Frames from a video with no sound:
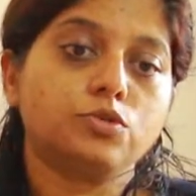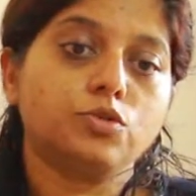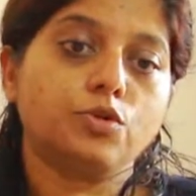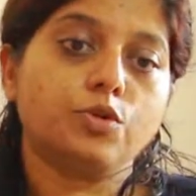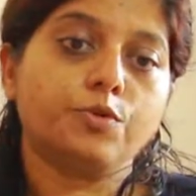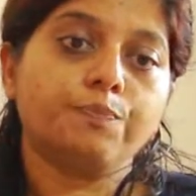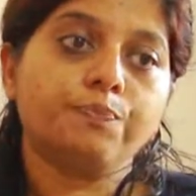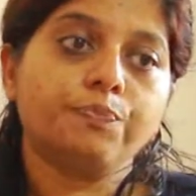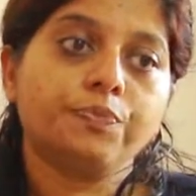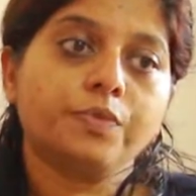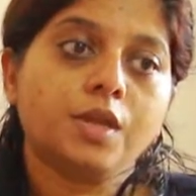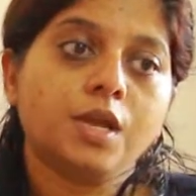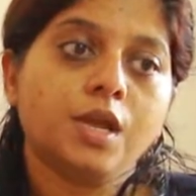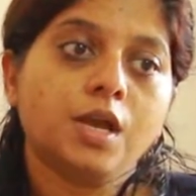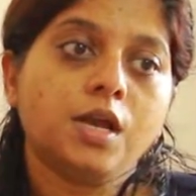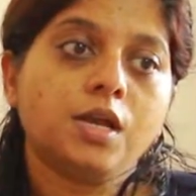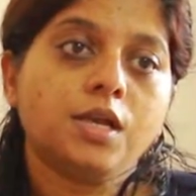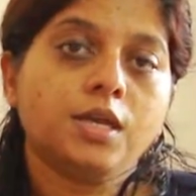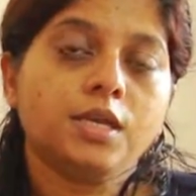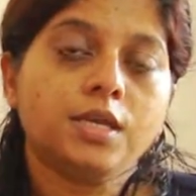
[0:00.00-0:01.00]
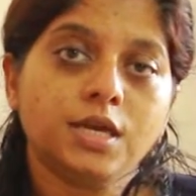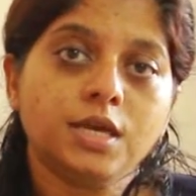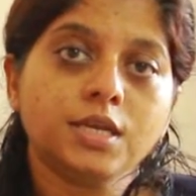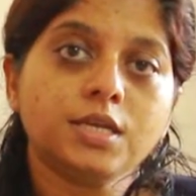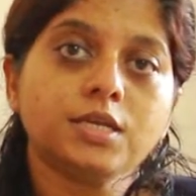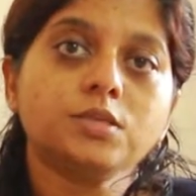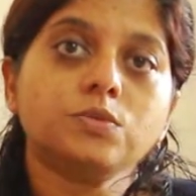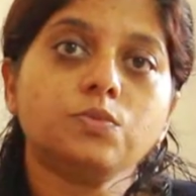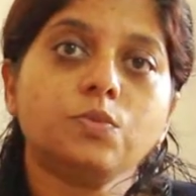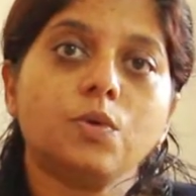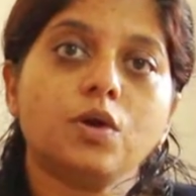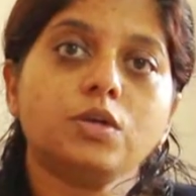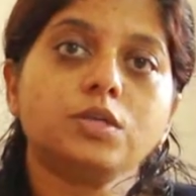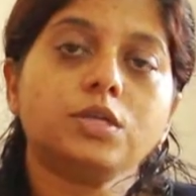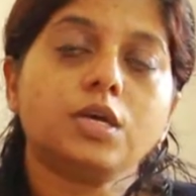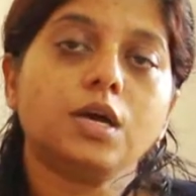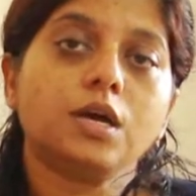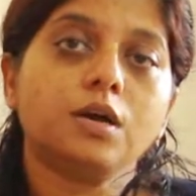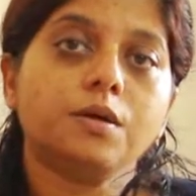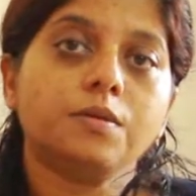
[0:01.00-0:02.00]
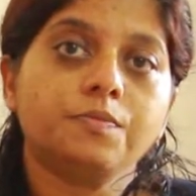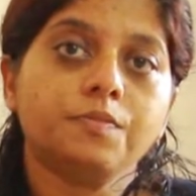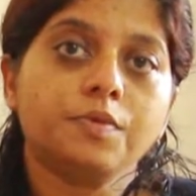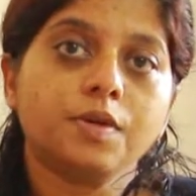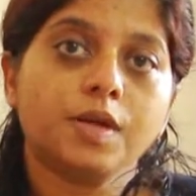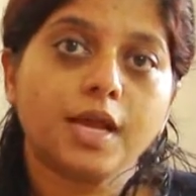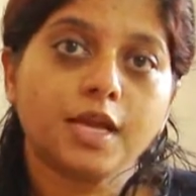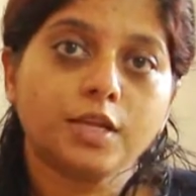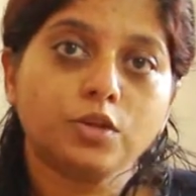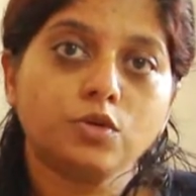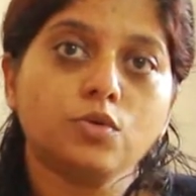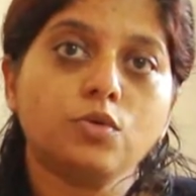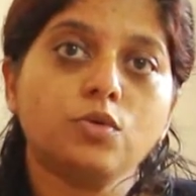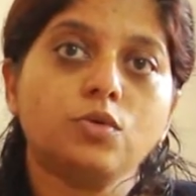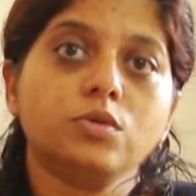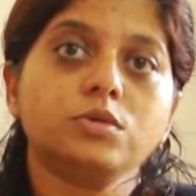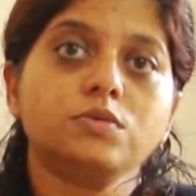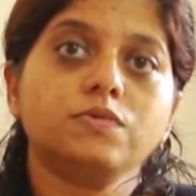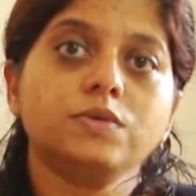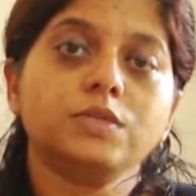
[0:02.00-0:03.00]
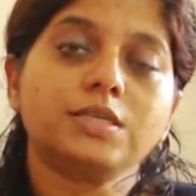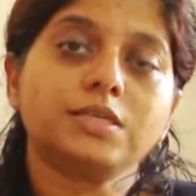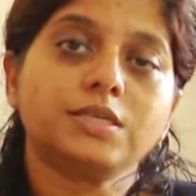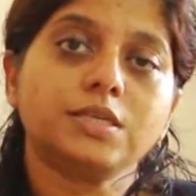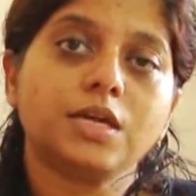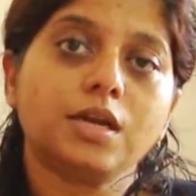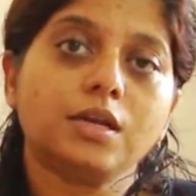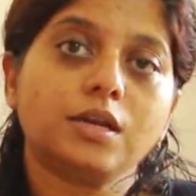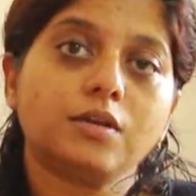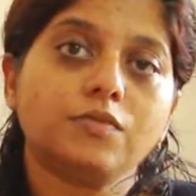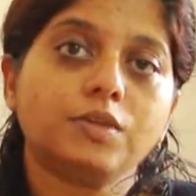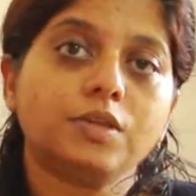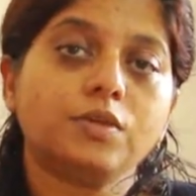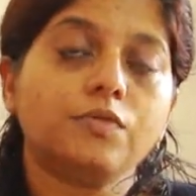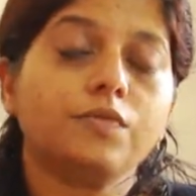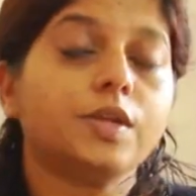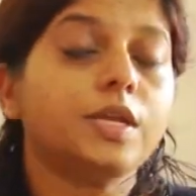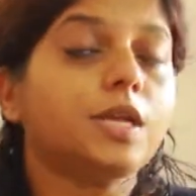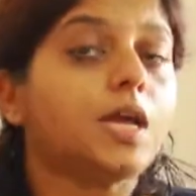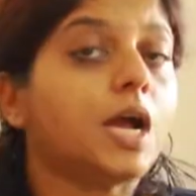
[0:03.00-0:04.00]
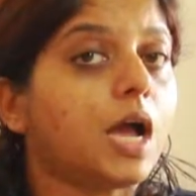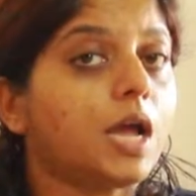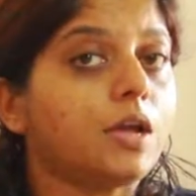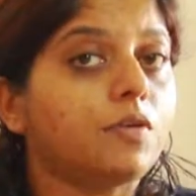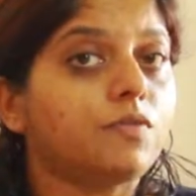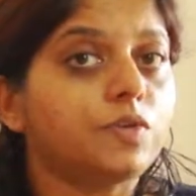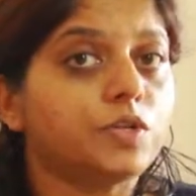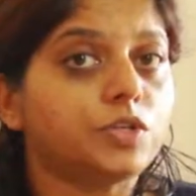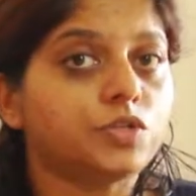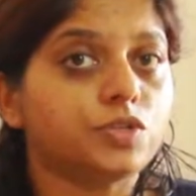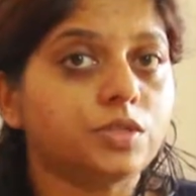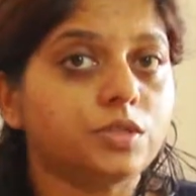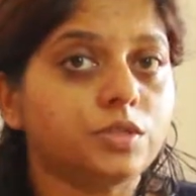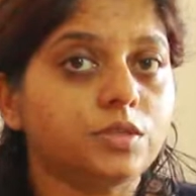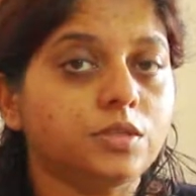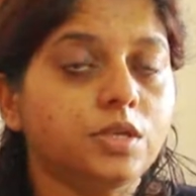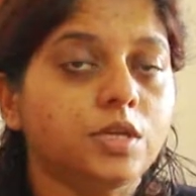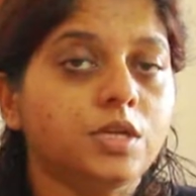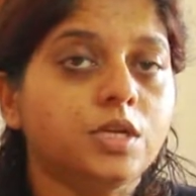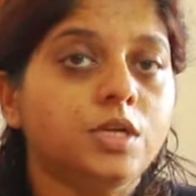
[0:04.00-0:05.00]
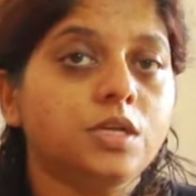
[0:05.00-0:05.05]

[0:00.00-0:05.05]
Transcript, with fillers: So here is what EDUCause, which has started with a very high vision